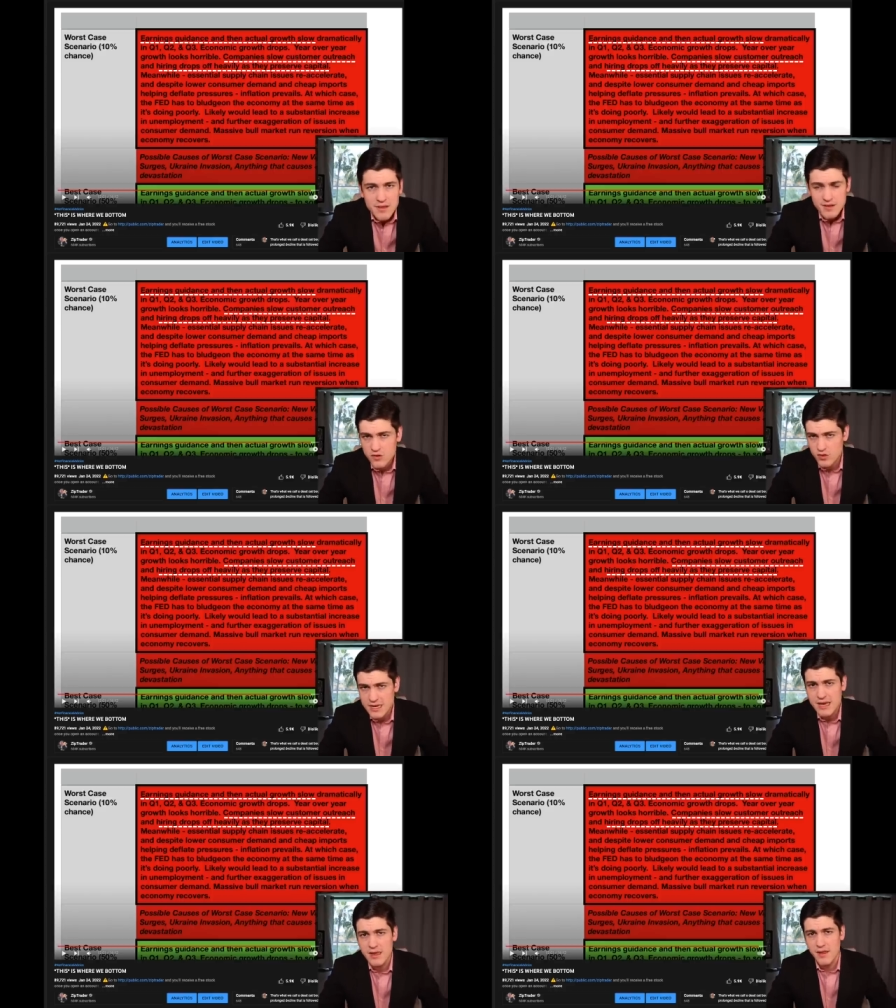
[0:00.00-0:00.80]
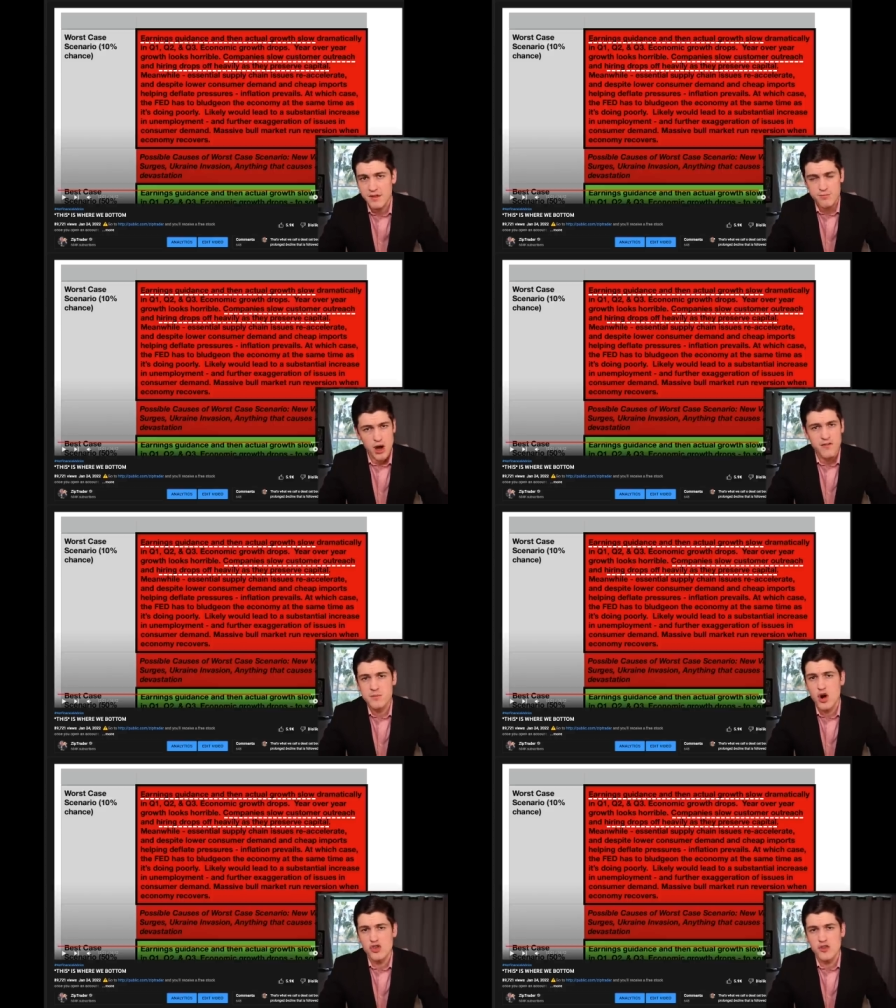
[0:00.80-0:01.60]
This is ridiculous. Profit
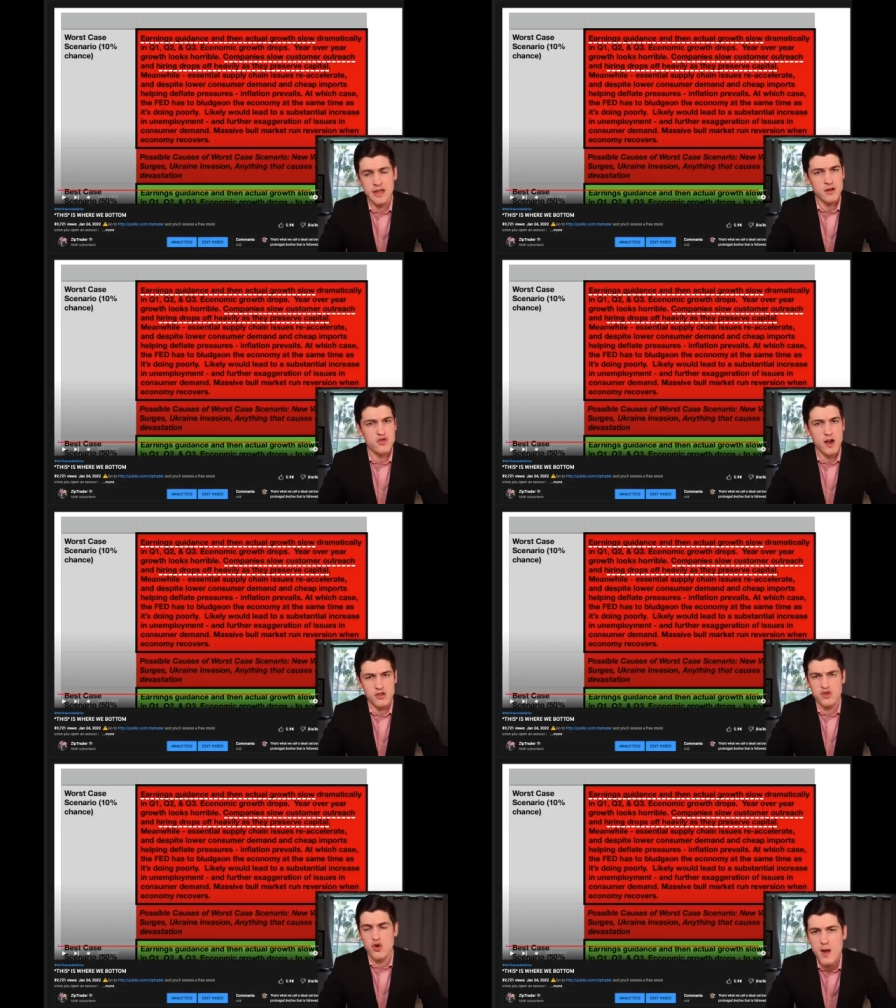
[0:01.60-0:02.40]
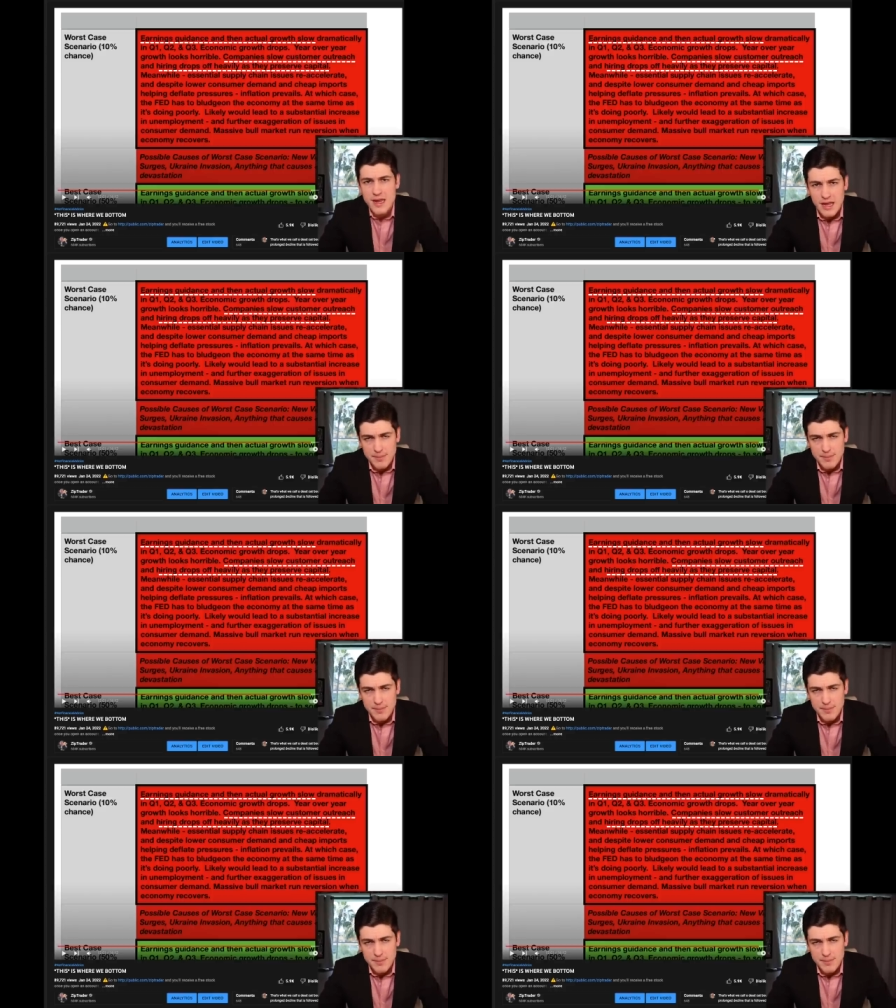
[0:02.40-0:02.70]
margins are getting crunched already.